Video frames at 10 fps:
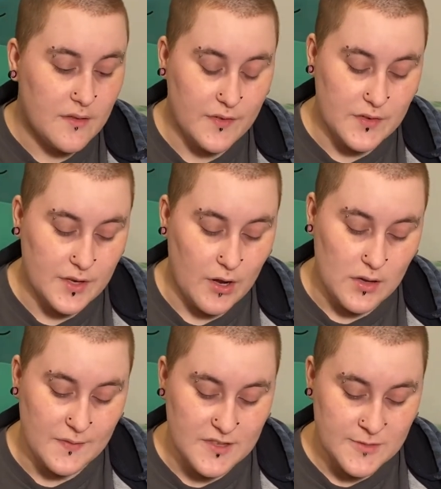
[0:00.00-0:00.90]
filled in
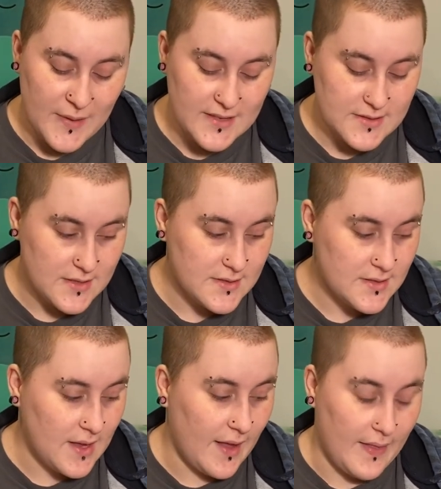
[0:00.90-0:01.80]
all of the
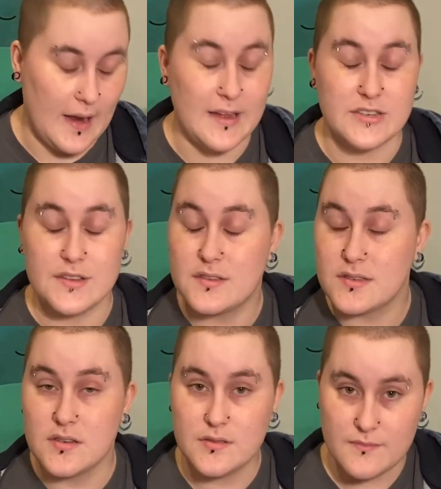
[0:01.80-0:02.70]
spaces, and then I just